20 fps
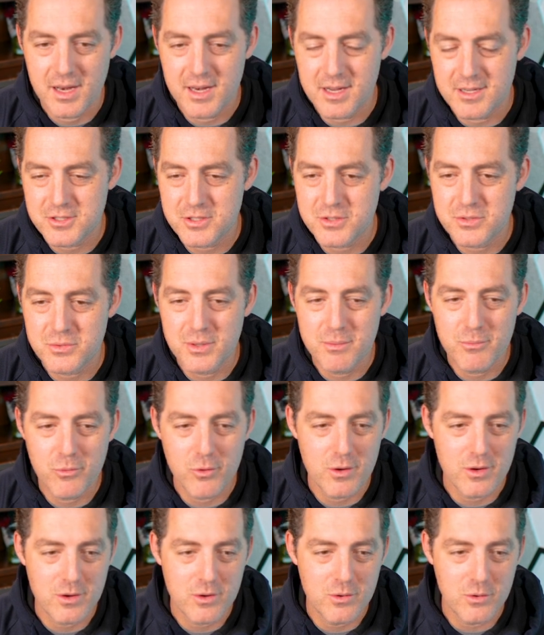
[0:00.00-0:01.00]
And here's three
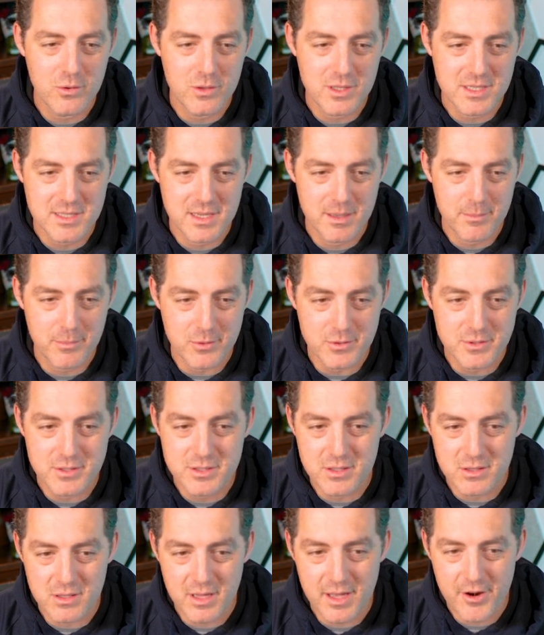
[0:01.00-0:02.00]
more cool examples.
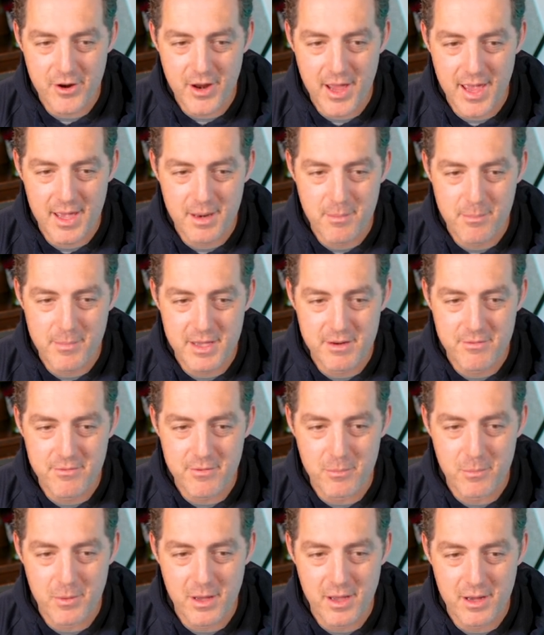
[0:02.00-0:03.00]
The letter N made
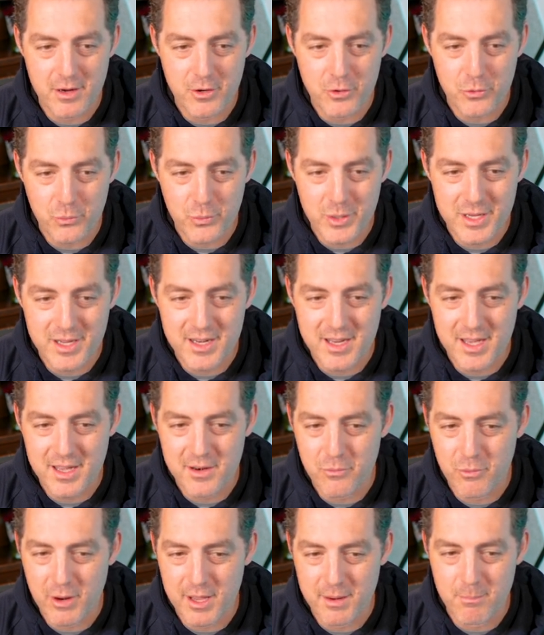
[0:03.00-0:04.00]
from green
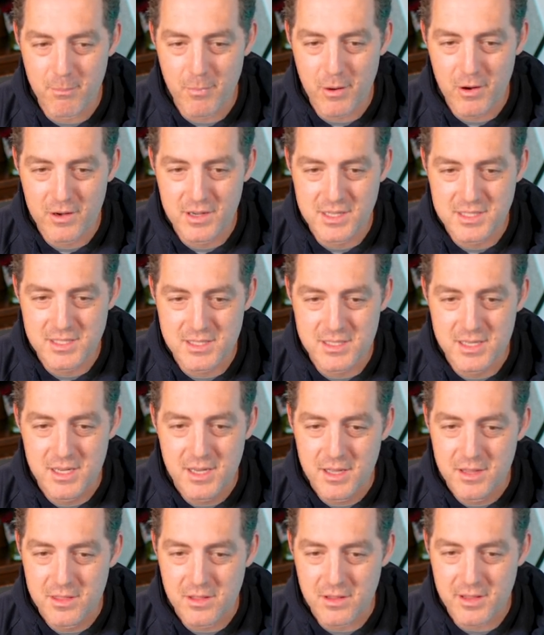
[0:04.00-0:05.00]
and red moss,
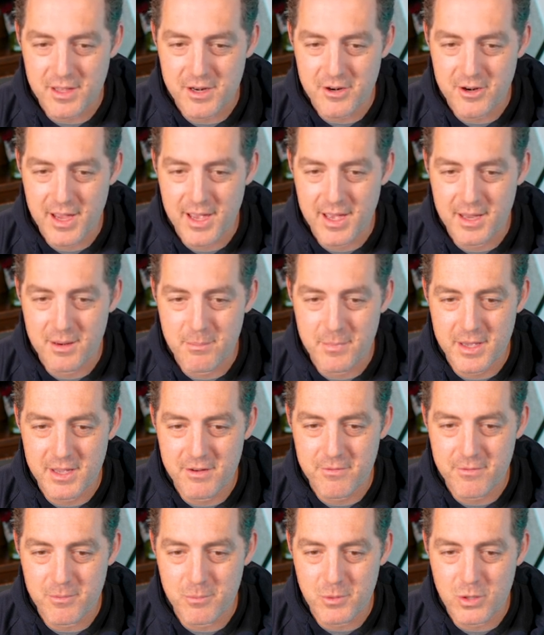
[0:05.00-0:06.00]
the letter N
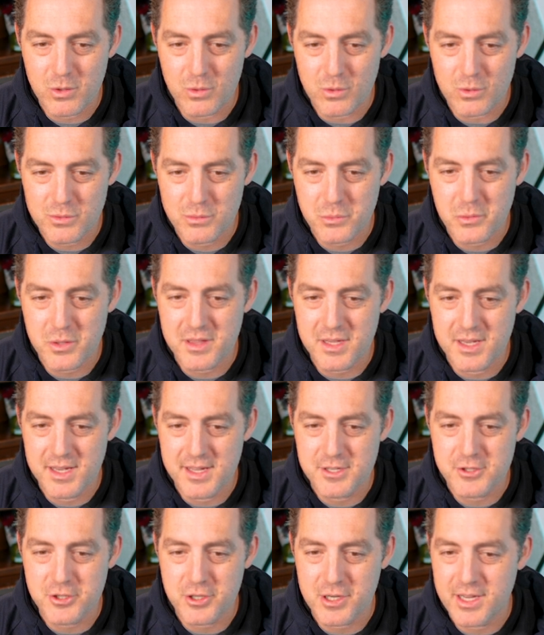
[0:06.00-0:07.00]
made from gold with
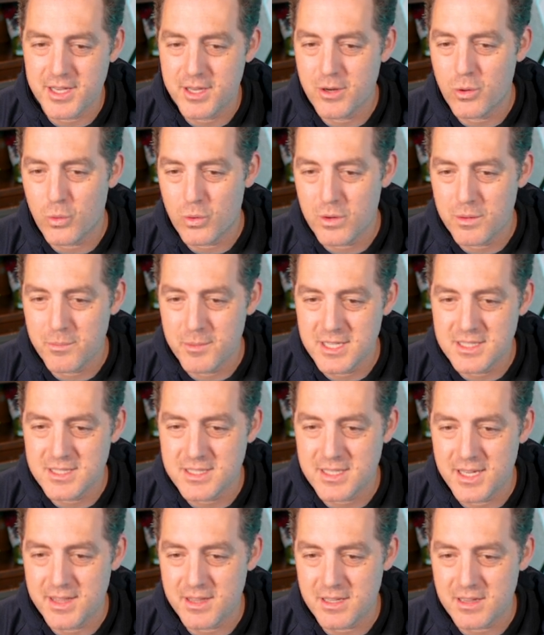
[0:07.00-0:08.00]
intricate
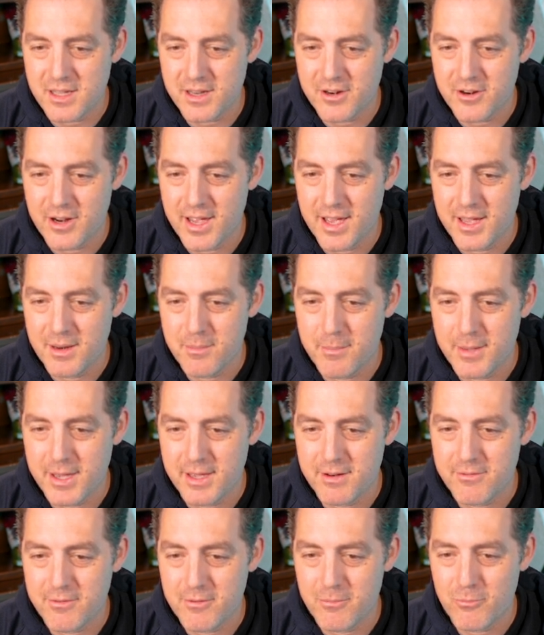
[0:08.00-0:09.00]
ornaments, and the letter N
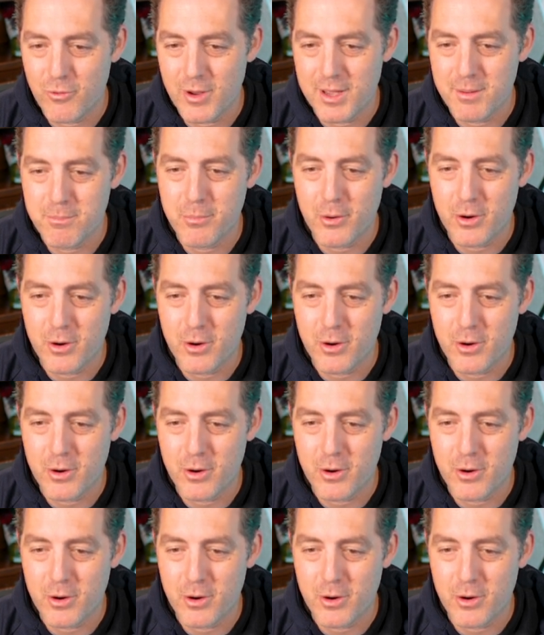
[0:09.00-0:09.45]
made from red